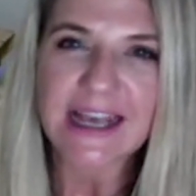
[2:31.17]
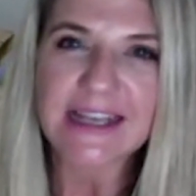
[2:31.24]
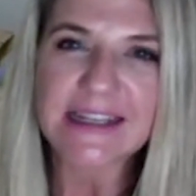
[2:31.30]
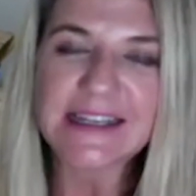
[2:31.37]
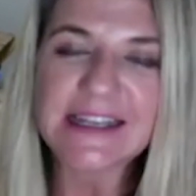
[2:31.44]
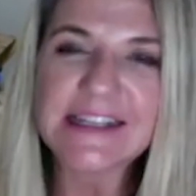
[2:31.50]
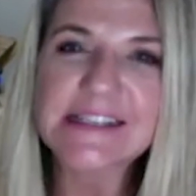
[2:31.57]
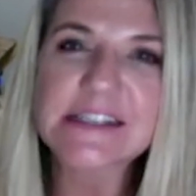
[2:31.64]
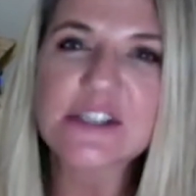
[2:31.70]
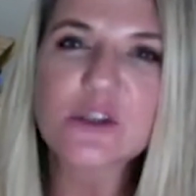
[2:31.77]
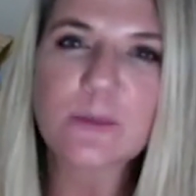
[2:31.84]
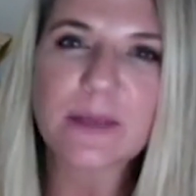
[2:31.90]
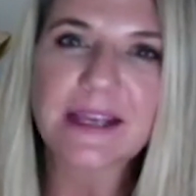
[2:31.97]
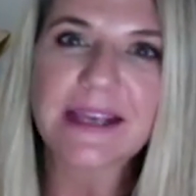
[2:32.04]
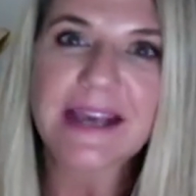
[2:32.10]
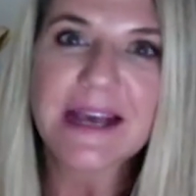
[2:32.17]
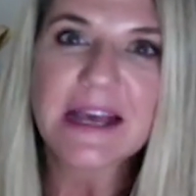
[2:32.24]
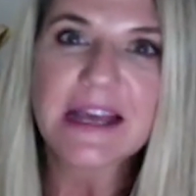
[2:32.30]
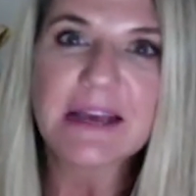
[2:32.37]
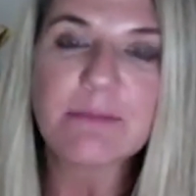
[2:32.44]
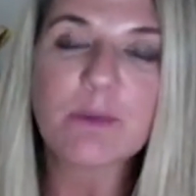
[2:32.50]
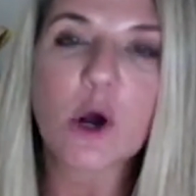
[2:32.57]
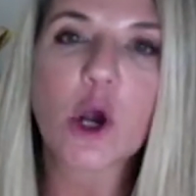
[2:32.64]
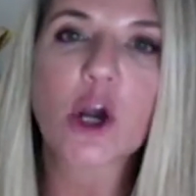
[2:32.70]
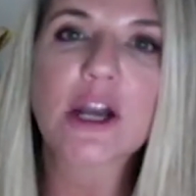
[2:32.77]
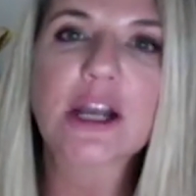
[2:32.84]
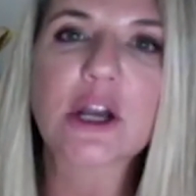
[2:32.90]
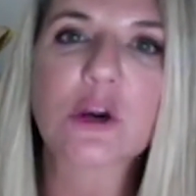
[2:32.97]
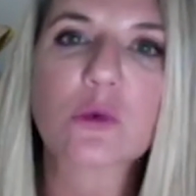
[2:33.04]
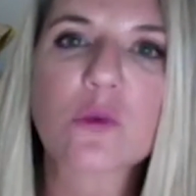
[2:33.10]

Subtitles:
it needs to be imparting